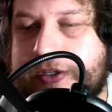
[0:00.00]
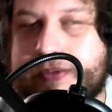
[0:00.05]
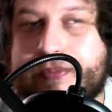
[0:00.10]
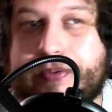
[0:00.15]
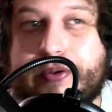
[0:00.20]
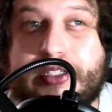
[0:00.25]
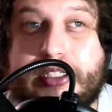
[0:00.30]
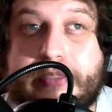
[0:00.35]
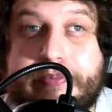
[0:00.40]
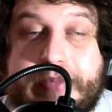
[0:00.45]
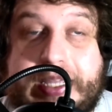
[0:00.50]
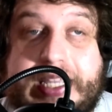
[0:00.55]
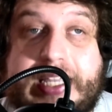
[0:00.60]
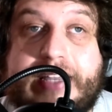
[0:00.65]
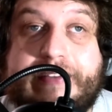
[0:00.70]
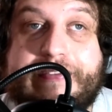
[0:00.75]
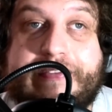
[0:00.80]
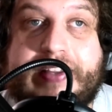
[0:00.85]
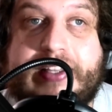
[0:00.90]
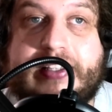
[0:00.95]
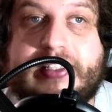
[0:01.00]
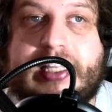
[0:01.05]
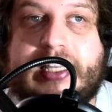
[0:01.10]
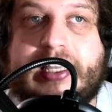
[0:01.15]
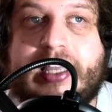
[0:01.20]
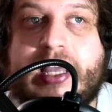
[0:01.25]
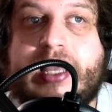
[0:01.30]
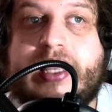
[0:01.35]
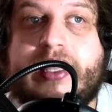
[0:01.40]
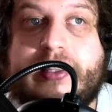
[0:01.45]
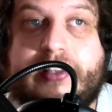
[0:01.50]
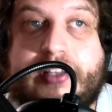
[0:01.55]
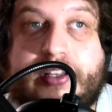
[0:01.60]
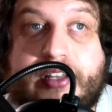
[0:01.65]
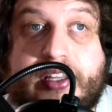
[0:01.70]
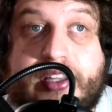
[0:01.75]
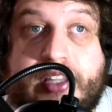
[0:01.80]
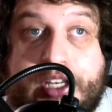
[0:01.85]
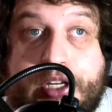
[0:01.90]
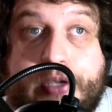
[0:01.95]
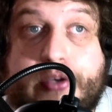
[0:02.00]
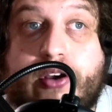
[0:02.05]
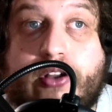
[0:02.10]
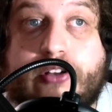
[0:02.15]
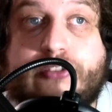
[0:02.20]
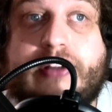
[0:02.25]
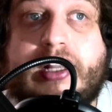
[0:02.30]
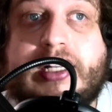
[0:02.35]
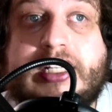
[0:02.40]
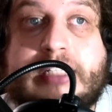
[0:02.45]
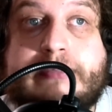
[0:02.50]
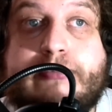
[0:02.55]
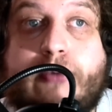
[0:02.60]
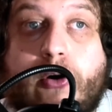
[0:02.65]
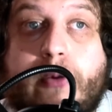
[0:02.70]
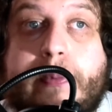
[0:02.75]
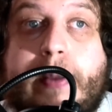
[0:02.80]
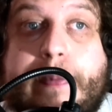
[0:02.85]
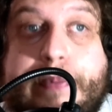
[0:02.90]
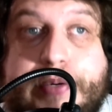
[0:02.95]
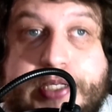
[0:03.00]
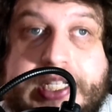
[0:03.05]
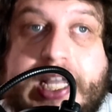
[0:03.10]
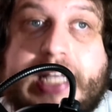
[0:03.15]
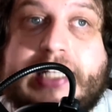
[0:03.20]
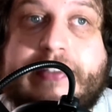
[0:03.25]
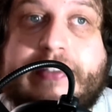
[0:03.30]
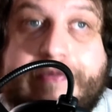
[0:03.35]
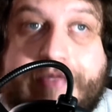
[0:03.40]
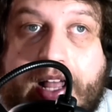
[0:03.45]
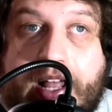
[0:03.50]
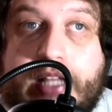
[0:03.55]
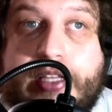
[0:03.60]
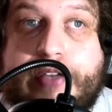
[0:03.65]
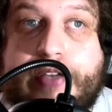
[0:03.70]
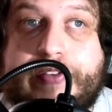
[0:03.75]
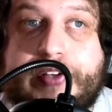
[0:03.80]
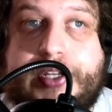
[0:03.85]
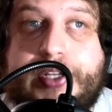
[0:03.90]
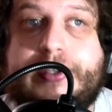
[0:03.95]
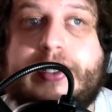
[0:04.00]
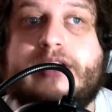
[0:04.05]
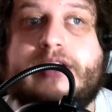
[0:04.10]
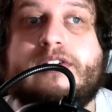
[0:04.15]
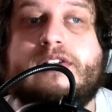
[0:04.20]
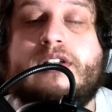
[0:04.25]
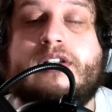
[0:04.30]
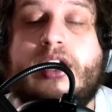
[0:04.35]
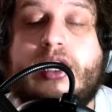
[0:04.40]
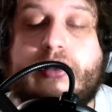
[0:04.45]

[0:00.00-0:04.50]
But to me, it feels like the new contract is more about protecting value for Newcastle